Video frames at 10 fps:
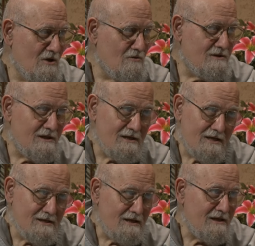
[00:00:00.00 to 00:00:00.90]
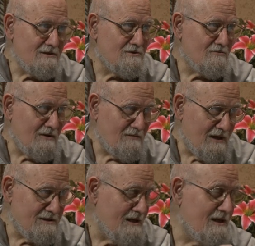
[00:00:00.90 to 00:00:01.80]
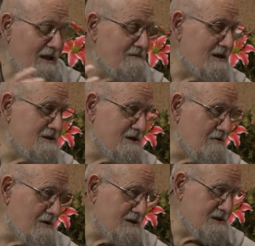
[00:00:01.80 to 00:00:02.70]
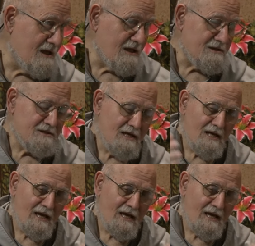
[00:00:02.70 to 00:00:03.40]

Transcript: who did not need to repent. They didn't have any serious things.